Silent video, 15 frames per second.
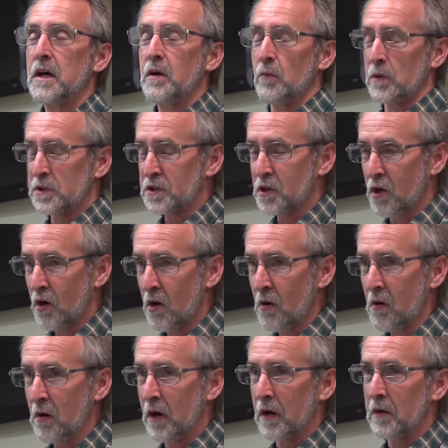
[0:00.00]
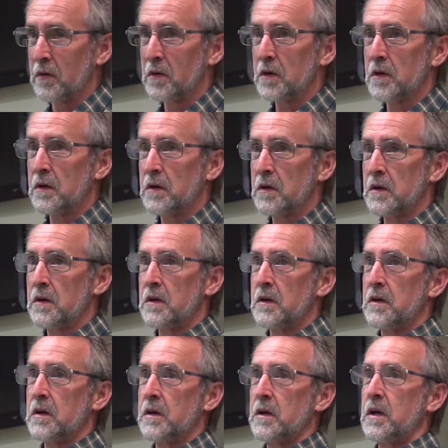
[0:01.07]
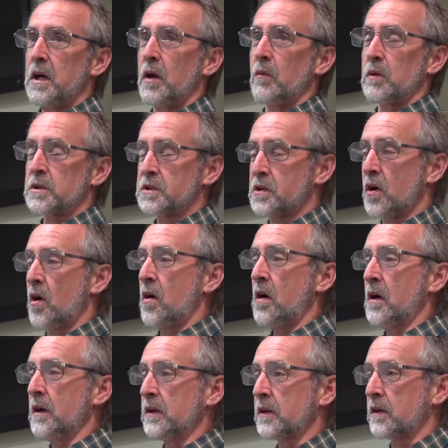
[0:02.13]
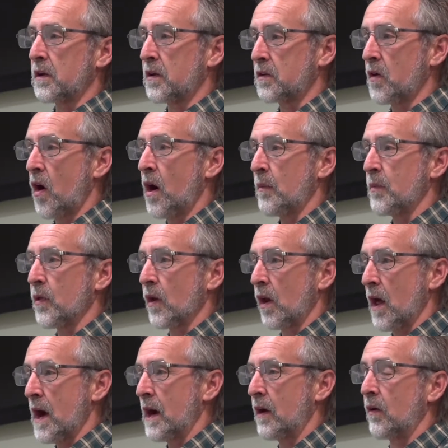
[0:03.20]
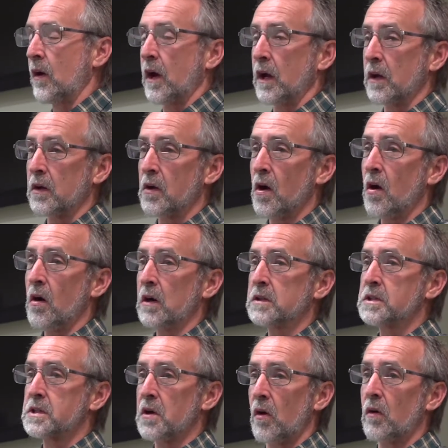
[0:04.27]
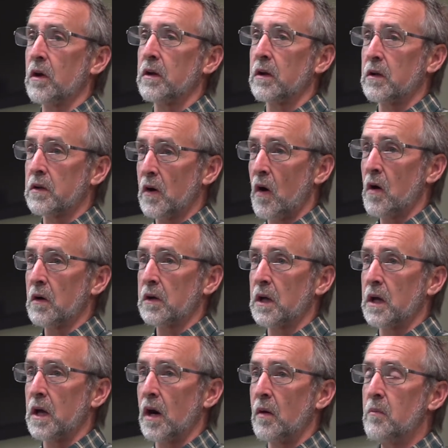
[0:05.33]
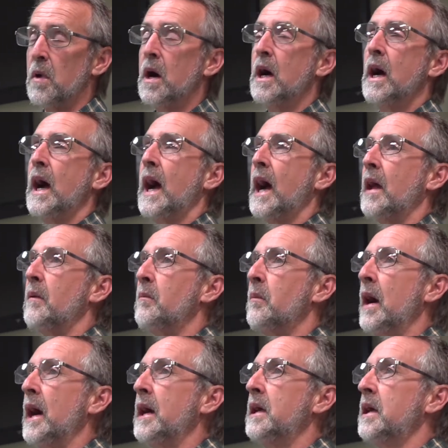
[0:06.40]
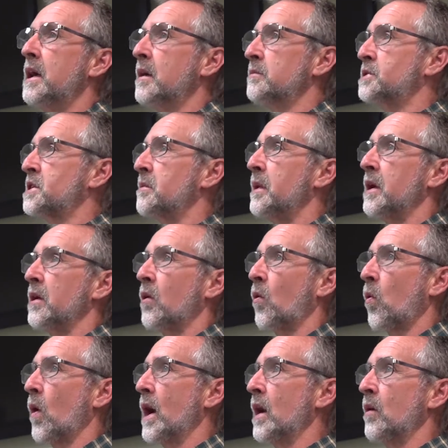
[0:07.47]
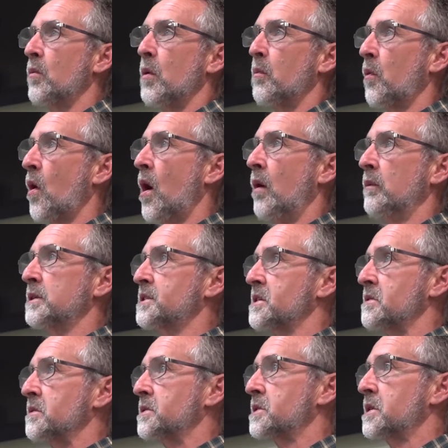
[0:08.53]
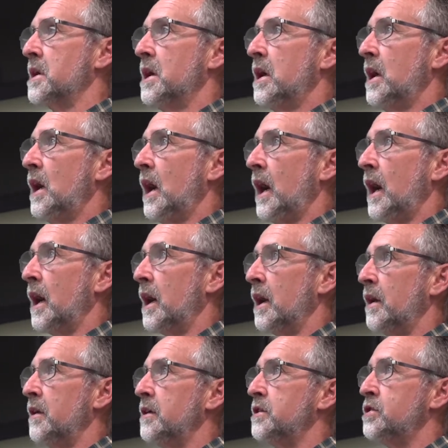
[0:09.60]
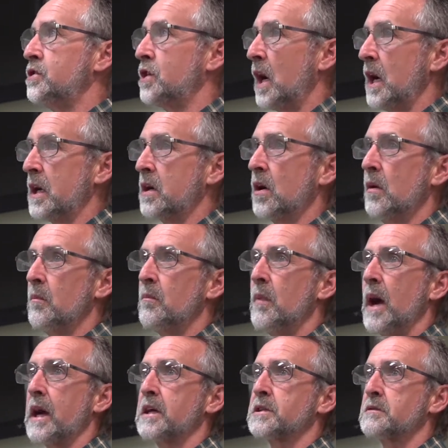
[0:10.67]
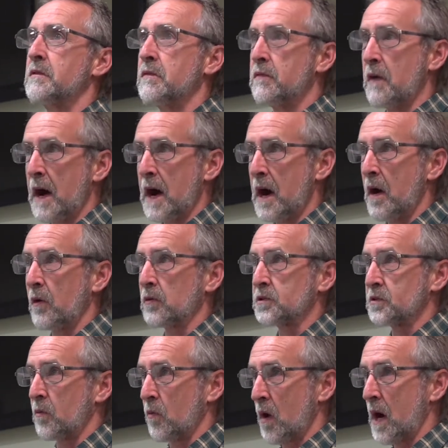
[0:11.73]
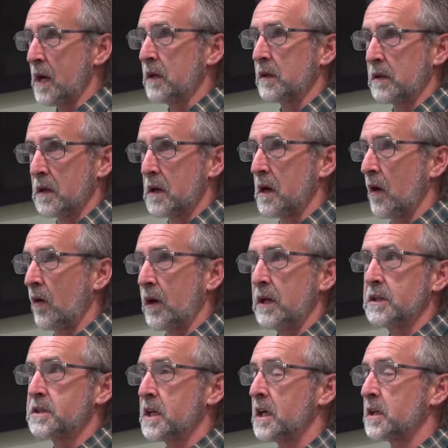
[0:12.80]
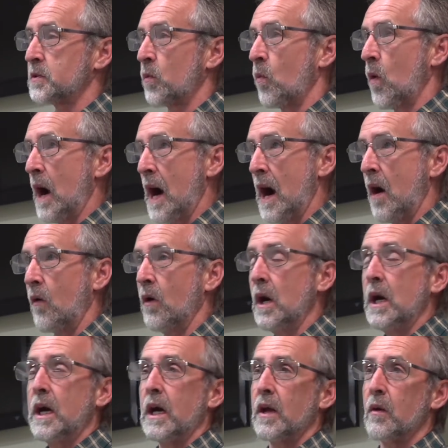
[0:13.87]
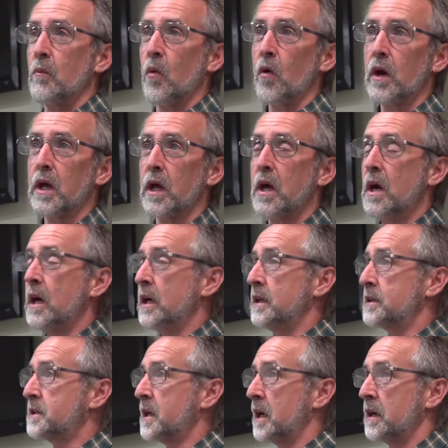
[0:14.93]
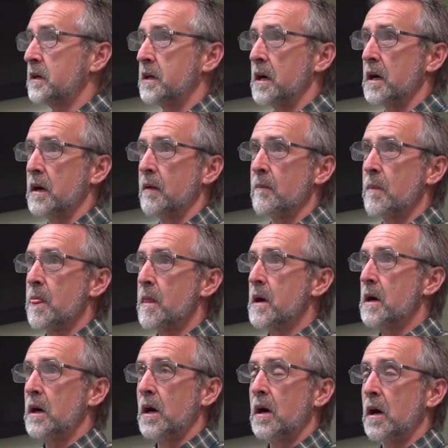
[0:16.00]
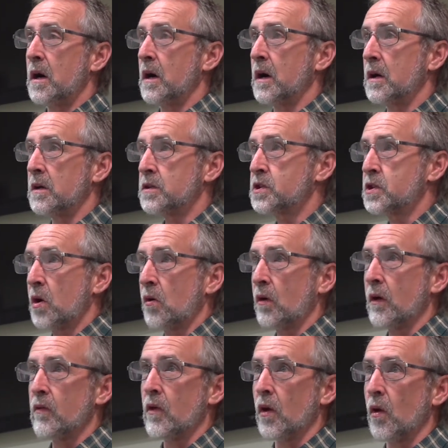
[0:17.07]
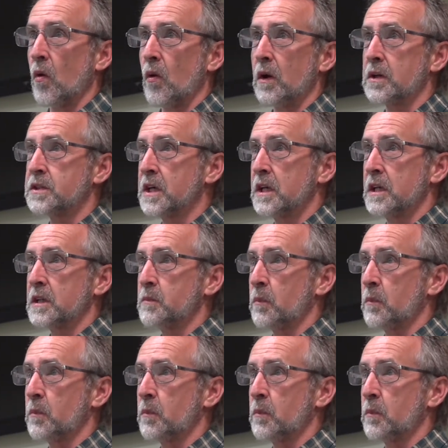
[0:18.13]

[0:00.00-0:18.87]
It was God. It was God at the top of the ladder, and God started to talk to him and made him some incredible promises. And Jacob makes vows right there. He says, Wow. In the morning, he said, uh, uh, Surely the Lord is in this